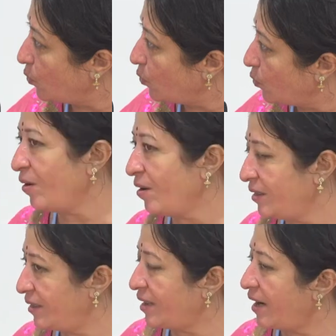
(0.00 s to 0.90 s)

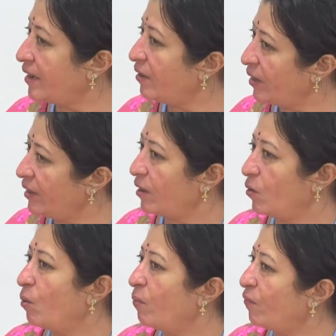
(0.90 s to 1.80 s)
technologist had given the
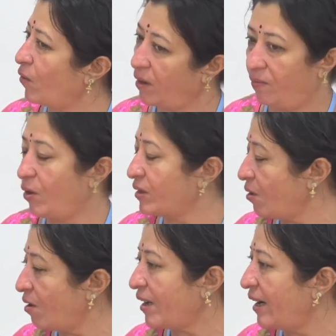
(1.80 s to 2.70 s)
roof was
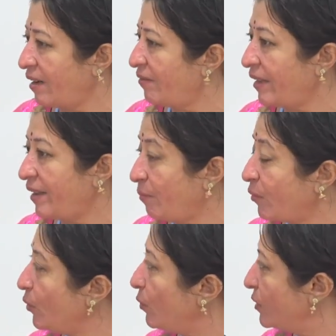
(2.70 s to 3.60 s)
not allowing them
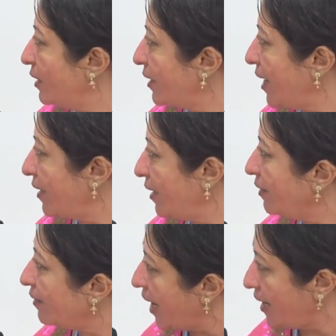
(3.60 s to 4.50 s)
to use it like a
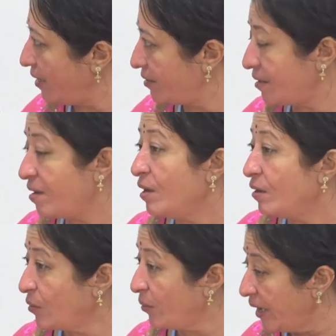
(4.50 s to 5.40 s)
terrace.
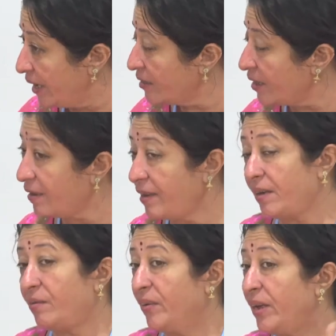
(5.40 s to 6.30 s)
So, they said
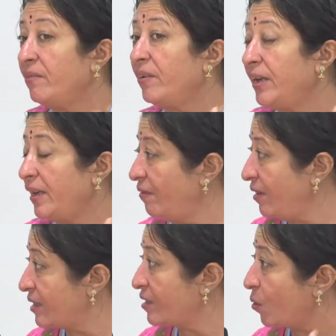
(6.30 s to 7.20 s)
that we will
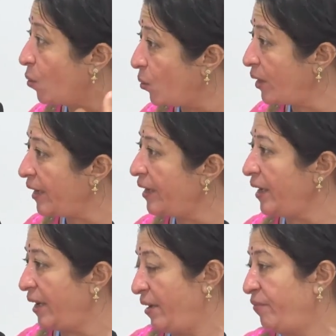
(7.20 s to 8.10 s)
invest
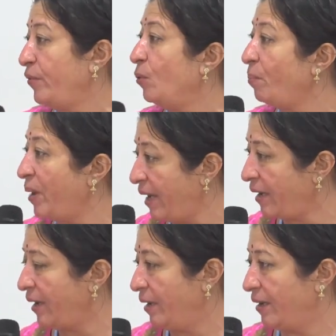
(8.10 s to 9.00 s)
only if you
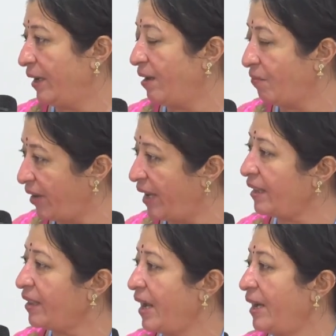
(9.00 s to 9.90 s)
make it in a
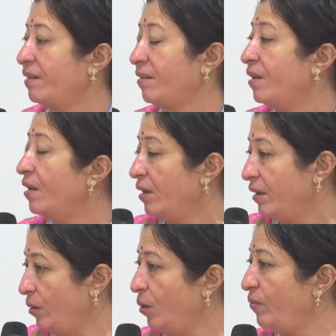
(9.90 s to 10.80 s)
way that,
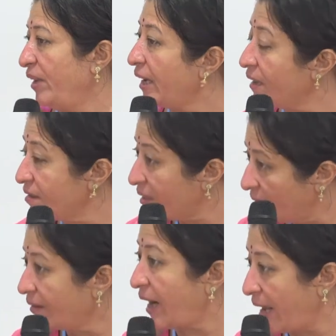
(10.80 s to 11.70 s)
you know, we can
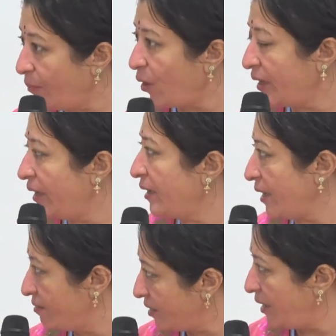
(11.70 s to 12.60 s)
climb on it
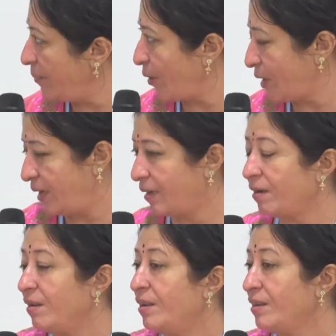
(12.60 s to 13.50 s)
and sleep on it.
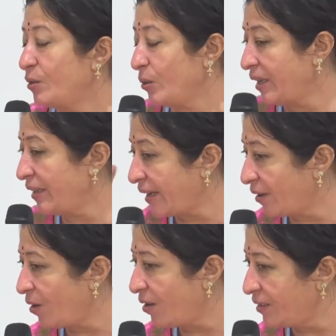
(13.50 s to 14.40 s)
So the
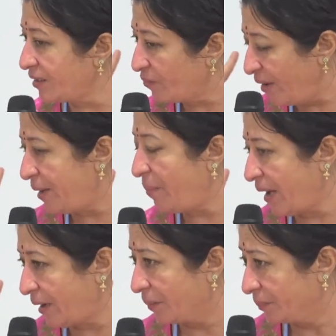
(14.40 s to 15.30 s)
technologist went back,